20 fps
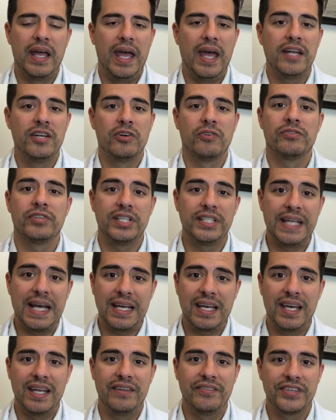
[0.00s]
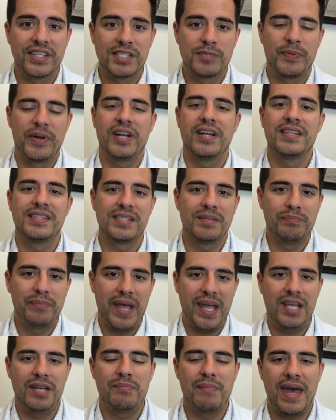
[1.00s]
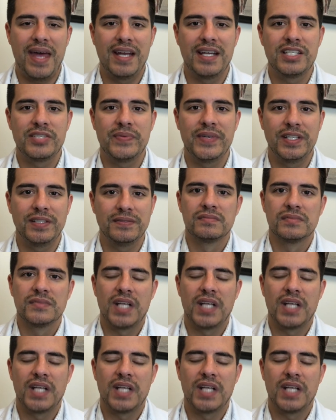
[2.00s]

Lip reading: and over a decade of experience in pain management,